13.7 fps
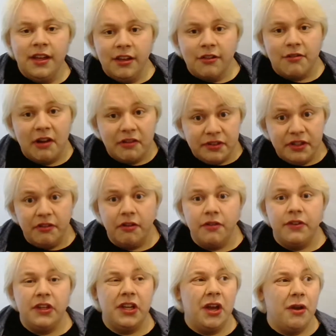Ground Zero
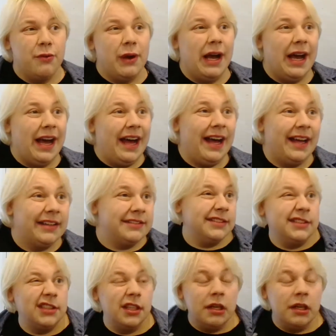video and